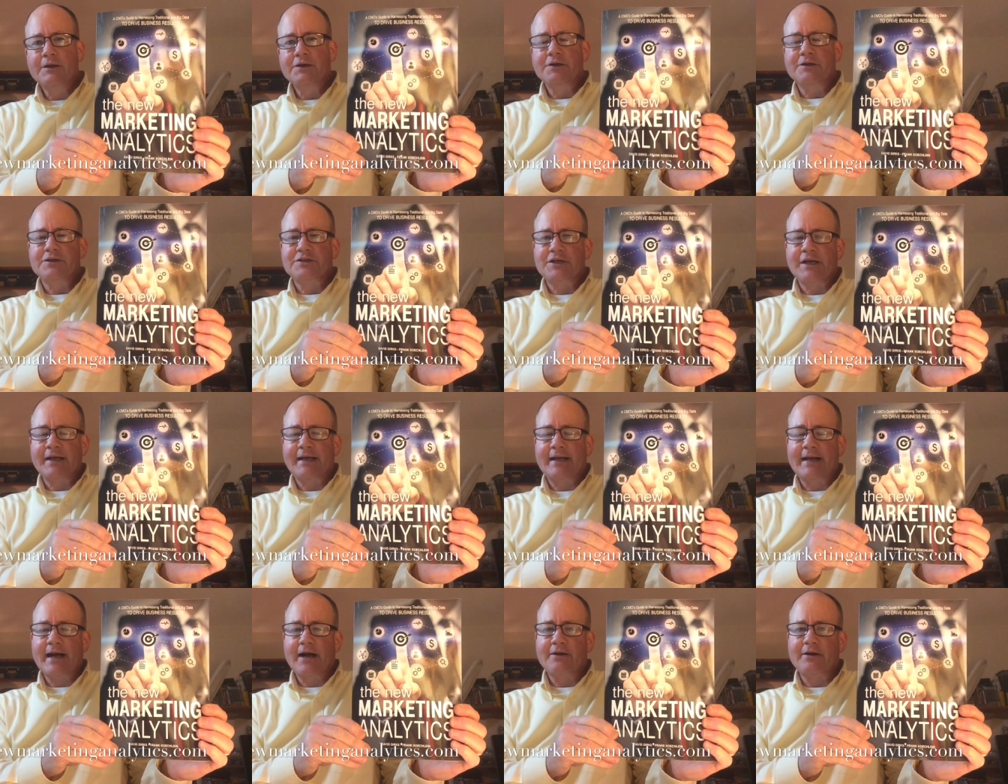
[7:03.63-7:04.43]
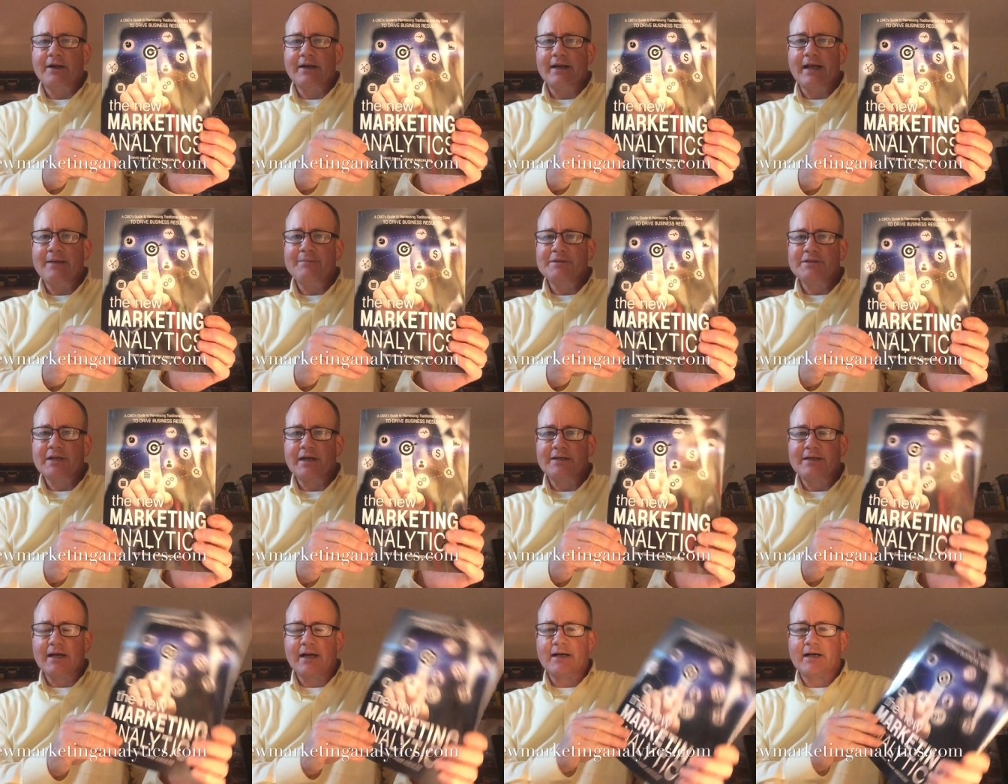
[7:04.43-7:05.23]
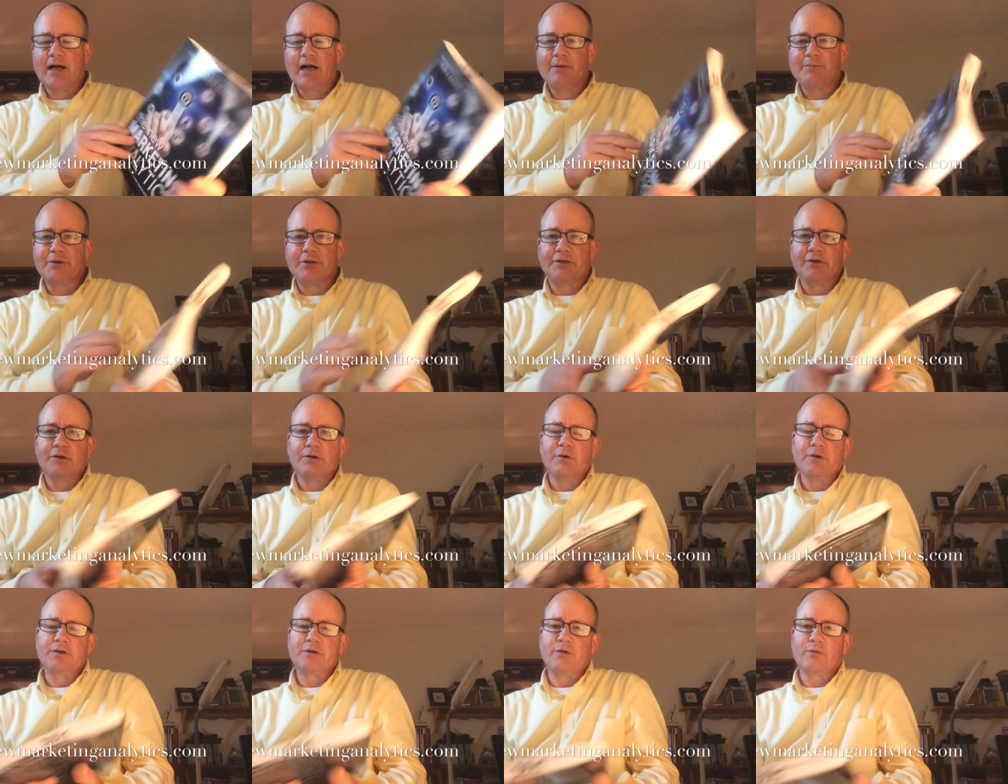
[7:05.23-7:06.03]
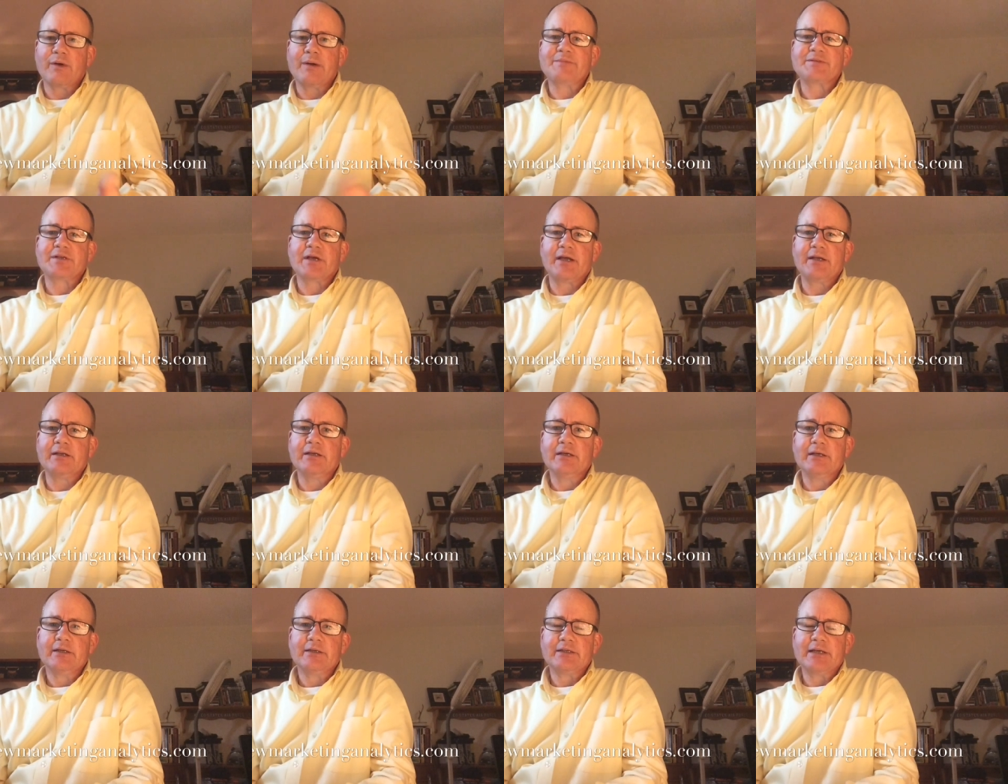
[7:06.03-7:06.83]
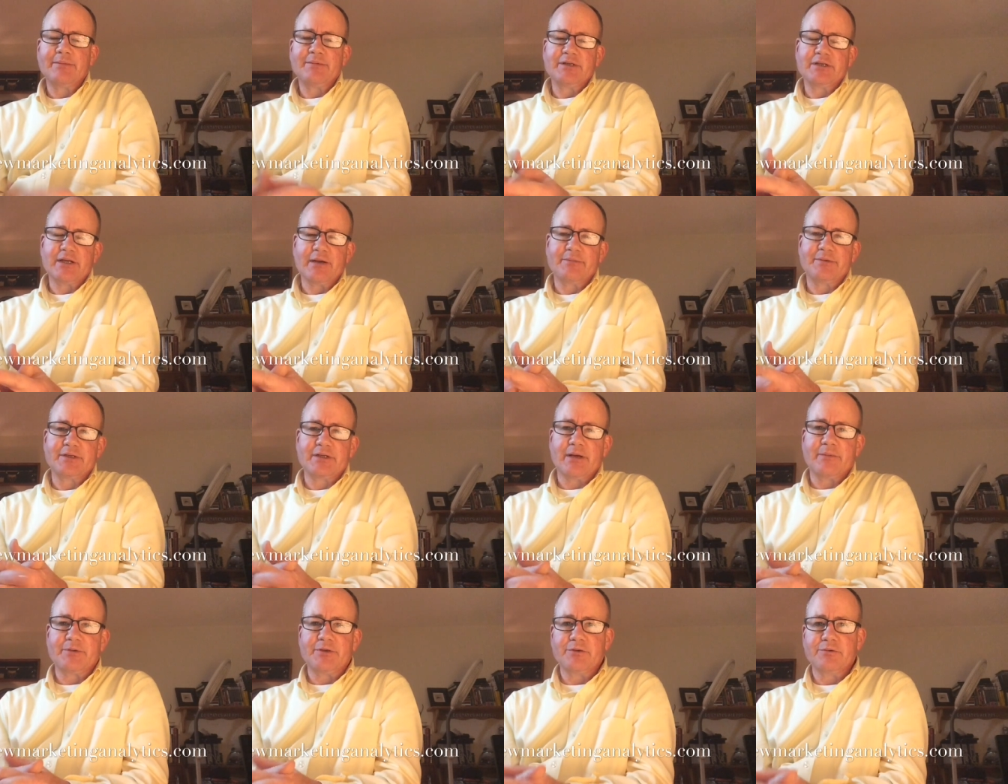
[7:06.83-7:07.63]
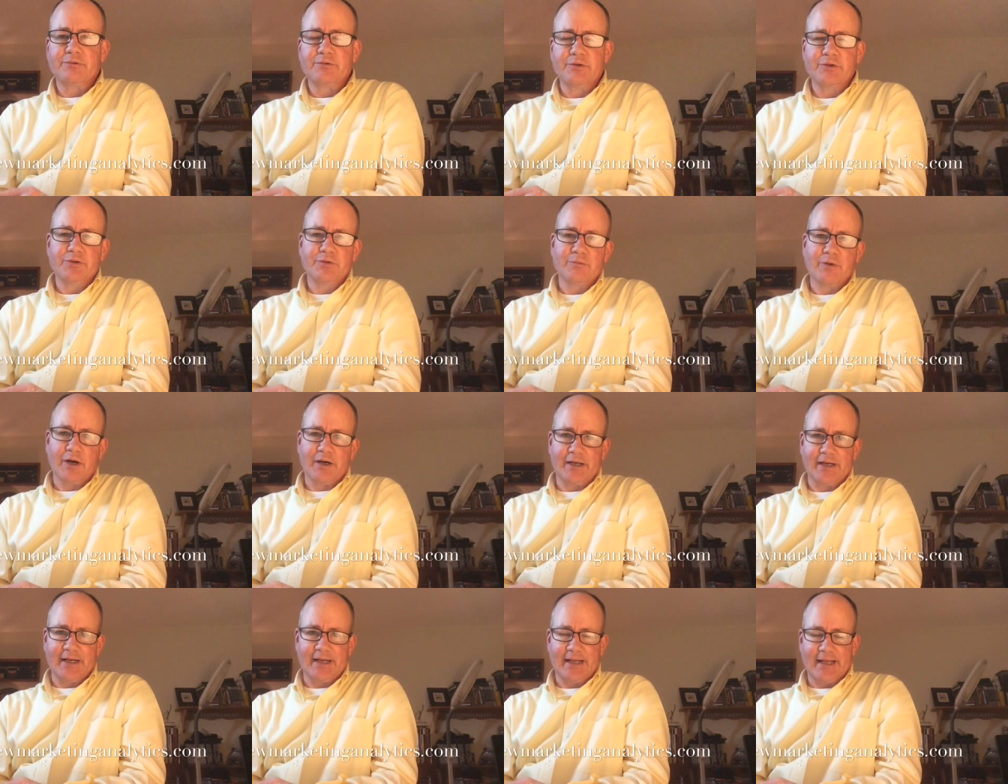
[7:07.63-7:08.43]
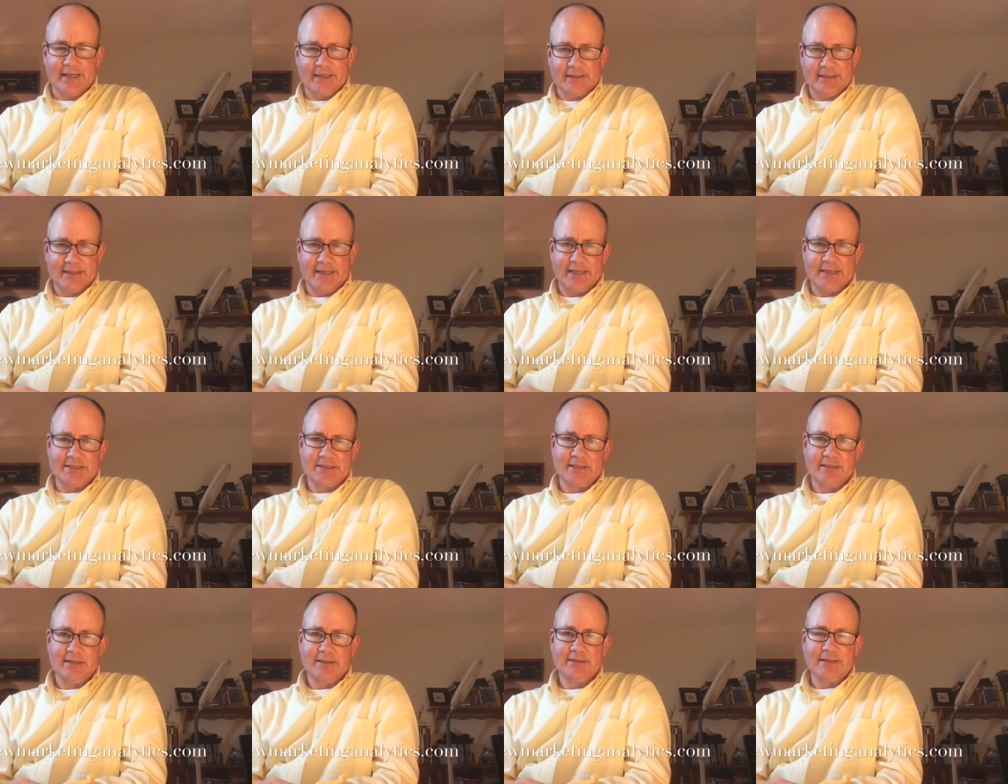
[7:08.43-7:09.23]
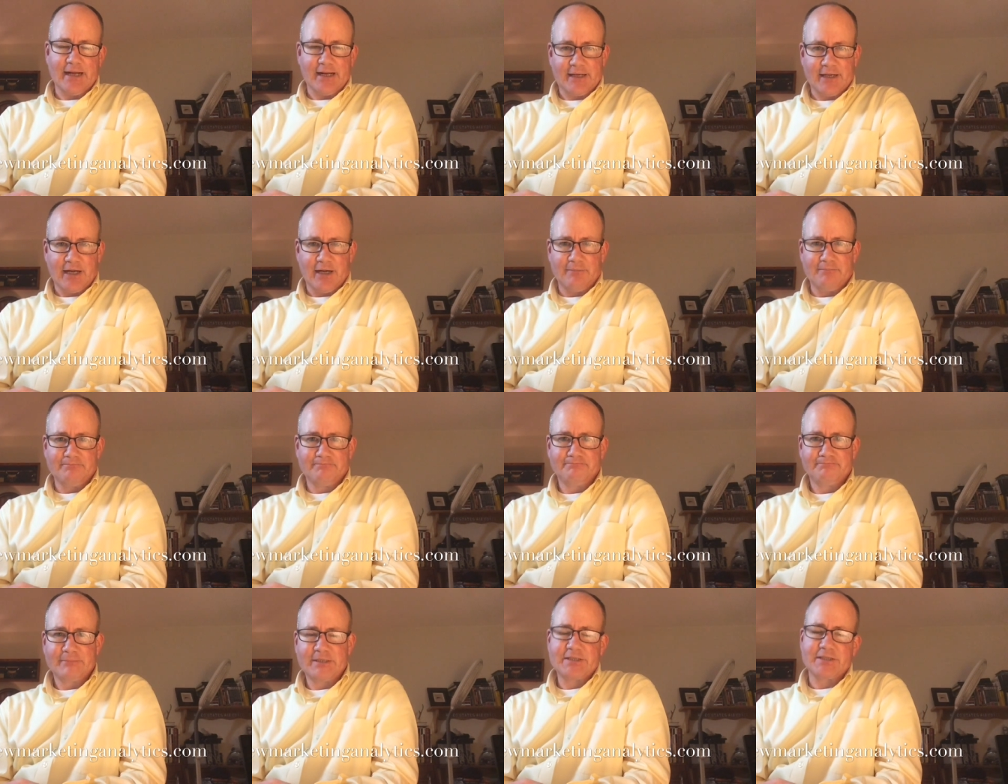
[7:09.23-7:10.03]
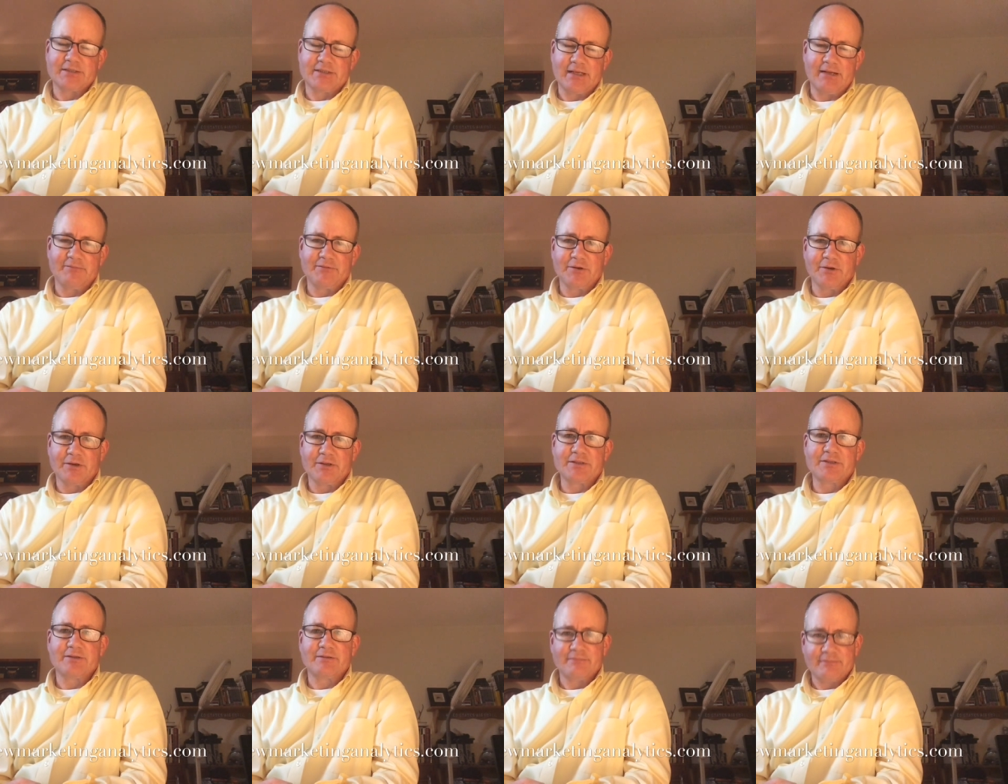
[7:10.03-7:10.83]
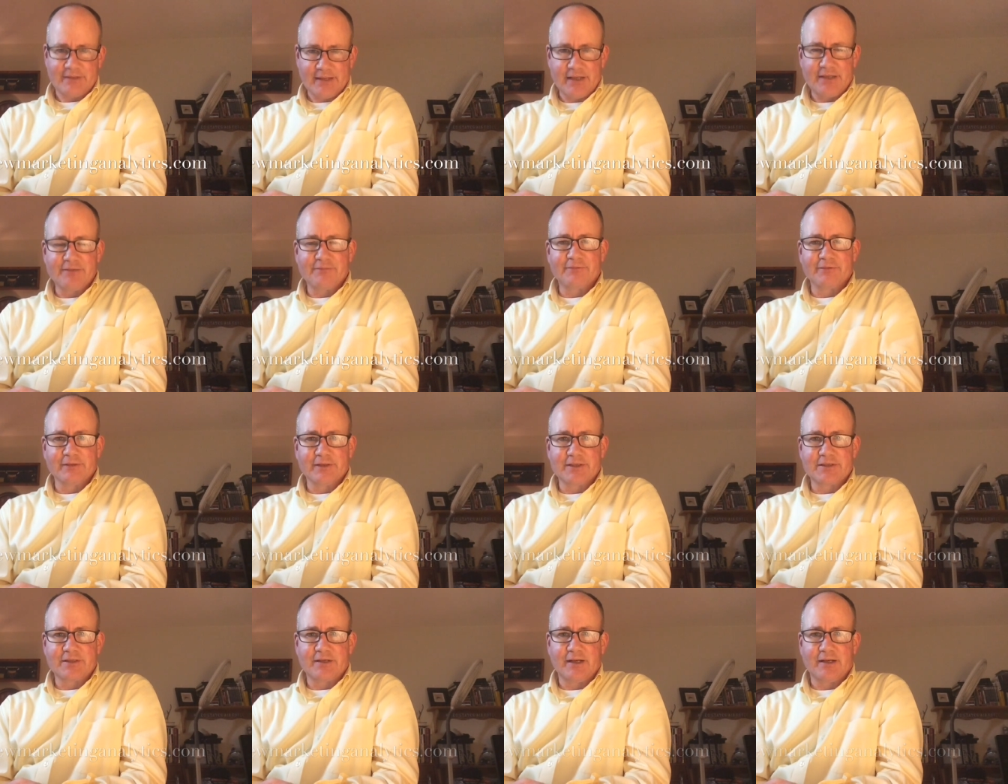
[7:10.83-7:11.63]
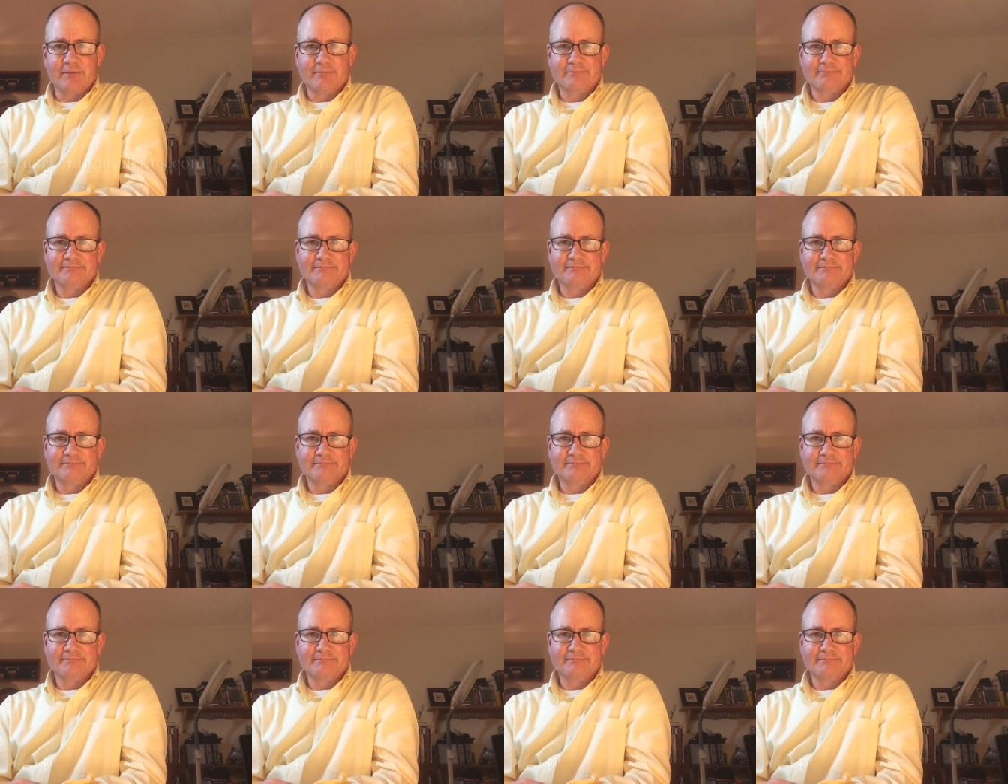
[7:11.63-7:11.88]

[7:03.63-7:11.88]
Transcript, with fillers: You can check it out on Amazon.com or you can go on our website, www.newmarketinganalytics.com. This is Dave Dirks. Thank you for listening.